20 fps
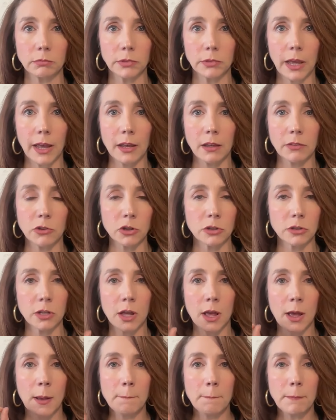Okay. There's
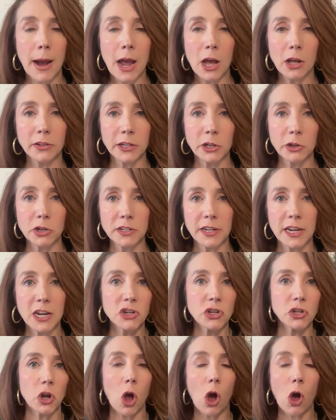mild
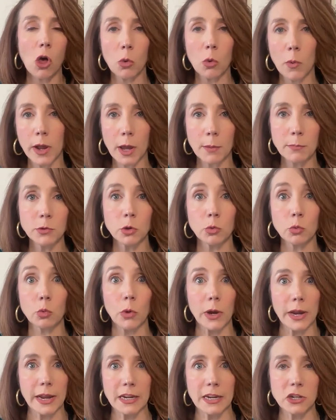irritation all the way up to
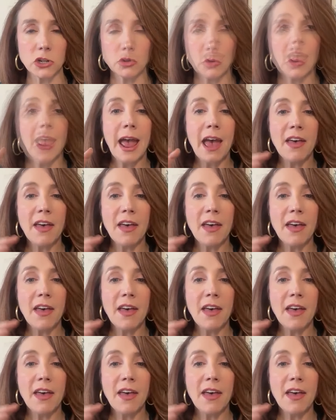rage.